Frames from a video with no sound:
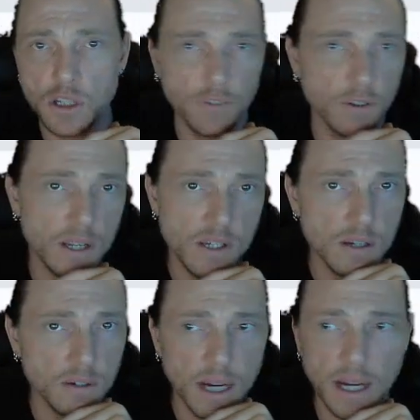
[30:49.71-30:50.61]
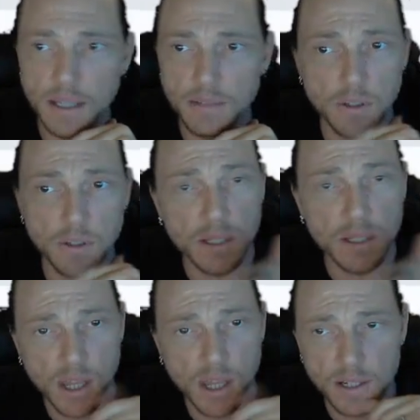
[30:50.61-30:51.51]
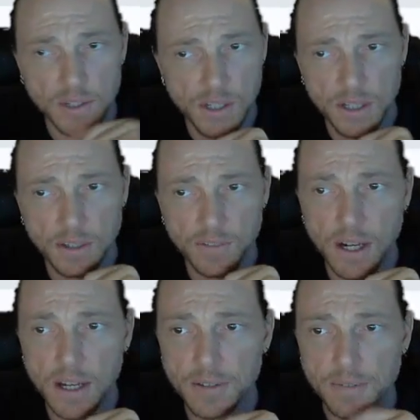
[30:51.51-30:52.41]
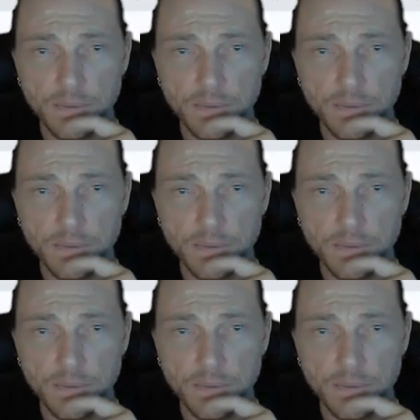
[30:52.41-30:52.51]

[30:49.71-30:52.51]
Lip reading: If you're an SEO guy, you'll be excited to see that they've got it.